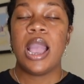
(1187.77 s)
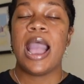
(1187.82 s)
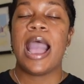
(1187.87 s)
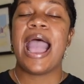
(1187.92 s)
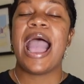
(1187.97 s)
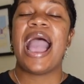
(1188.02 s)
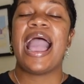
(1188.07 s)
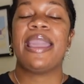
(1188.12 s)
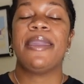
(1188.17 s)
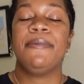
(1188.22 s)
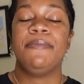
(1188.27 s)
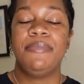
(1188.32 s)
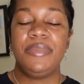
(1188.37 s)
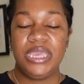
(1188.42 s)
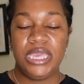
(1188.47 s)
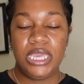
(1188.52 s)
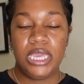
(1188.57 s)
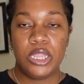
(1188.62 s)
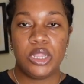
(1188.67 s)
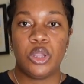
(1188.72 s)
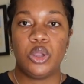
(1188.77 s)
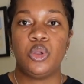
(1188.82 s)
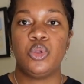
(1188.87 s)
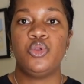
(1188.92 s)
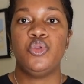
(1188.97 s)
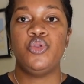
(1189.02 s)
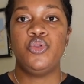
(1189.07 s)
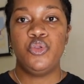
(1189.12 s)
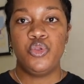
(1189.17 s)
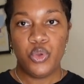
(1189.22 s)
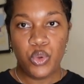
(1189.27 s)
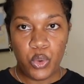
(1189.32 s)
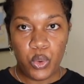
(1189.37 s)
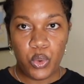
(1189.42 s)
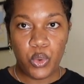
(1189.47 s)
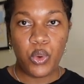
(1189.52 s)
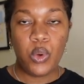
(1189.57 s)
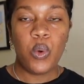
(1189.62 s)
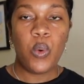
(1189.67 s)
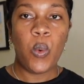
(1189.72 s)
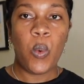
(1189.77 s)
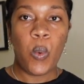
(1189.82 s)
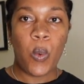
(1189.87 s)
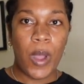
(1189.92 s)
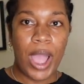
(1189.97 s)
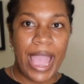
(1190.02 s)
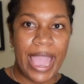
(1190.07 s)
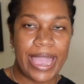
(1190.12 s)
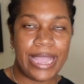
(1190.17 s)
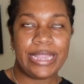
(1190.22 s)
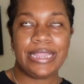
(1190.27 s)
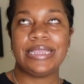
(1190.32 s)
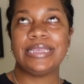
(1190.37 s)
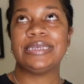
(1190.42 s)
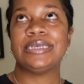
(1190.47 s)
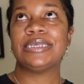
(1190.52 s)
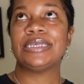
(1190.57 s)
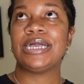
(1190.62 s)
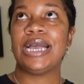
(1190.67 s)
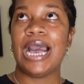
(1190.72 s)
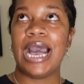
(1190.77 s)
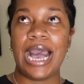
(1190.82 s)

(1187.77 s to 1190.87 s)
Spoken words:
I mean no white cast.